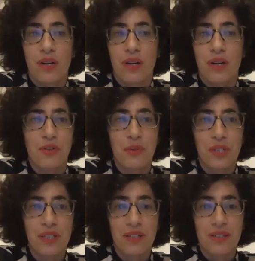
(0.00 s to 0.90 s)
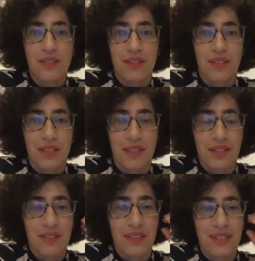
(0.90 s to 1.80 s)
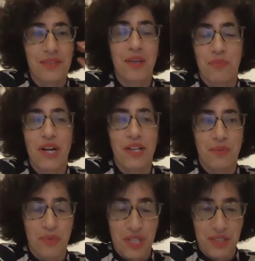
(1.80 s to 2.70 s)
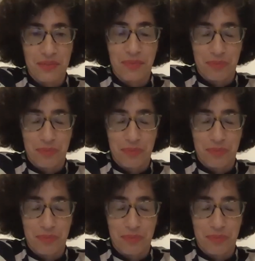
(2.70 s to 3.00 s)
they are doing the pri-